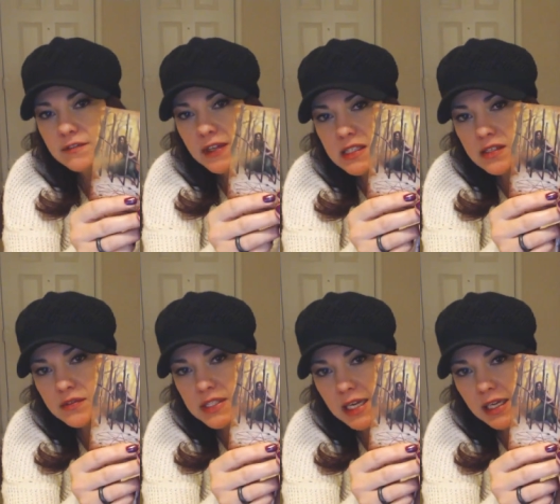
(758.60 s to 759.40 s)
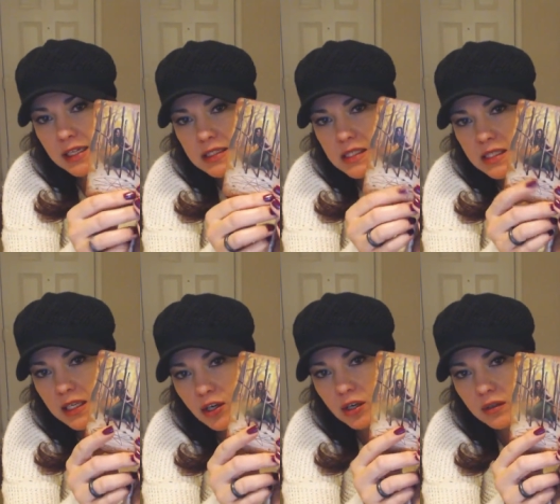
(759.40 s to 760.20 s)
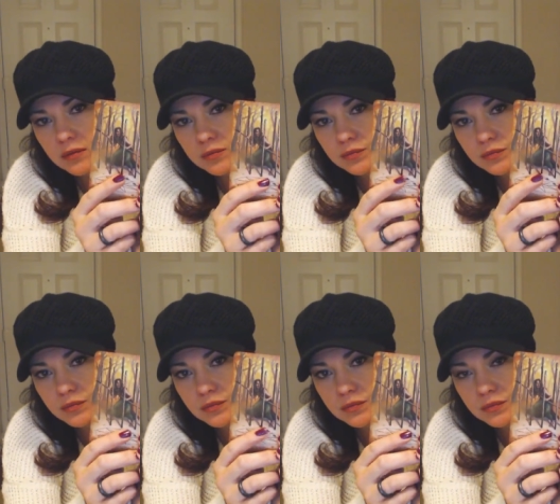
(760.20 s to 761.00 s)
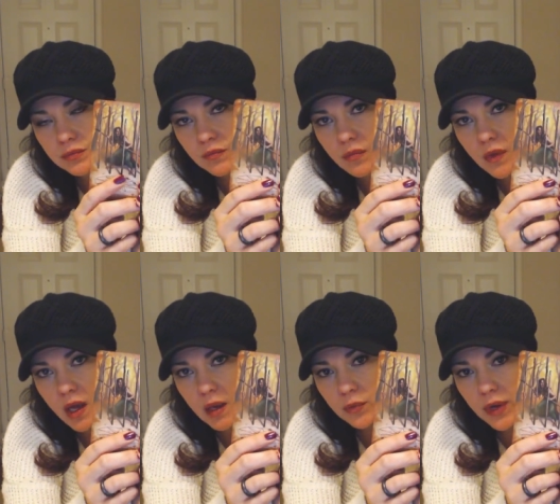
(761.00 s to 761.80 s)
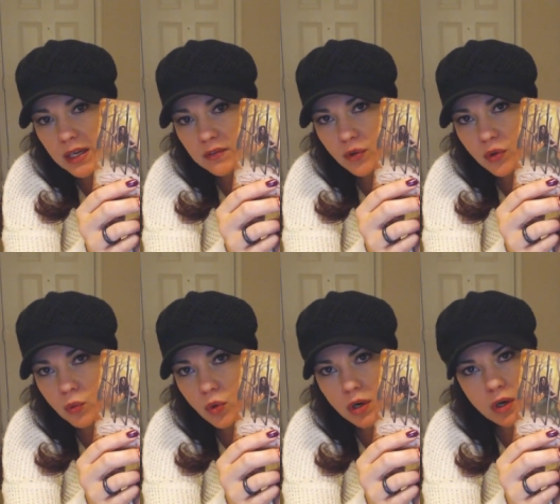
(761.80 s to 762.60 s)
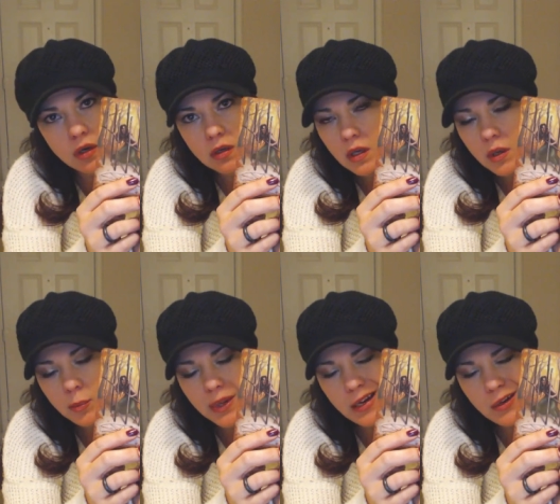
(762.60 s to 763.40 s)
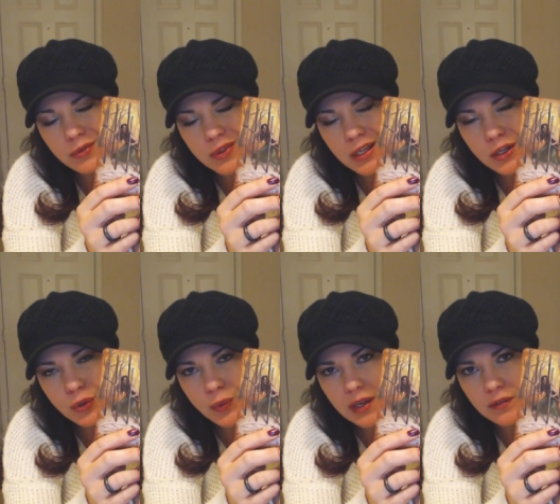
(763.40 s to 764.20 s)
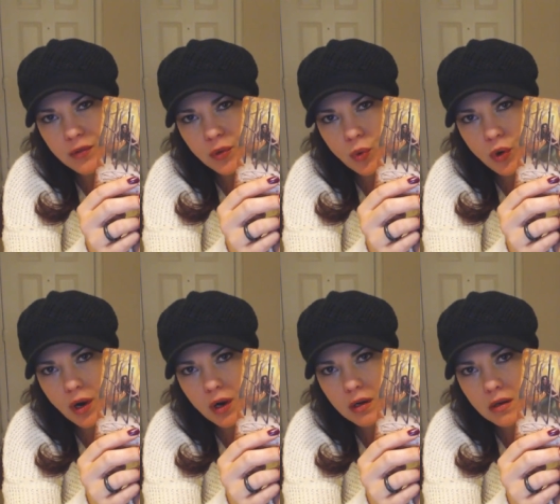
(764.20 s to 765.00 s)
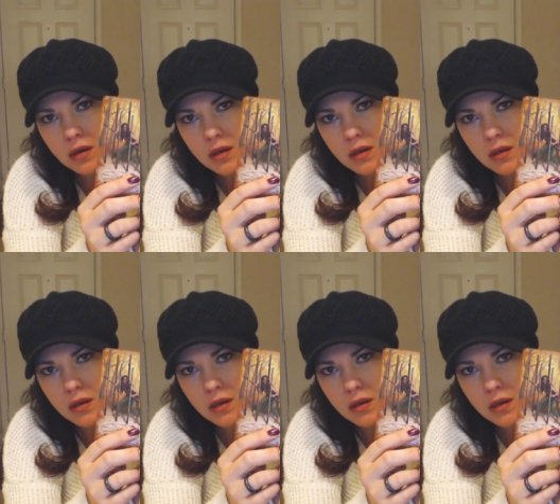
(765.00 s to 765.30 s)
defensive stance here. I'm ready for the war. But I don't think you're ready for the war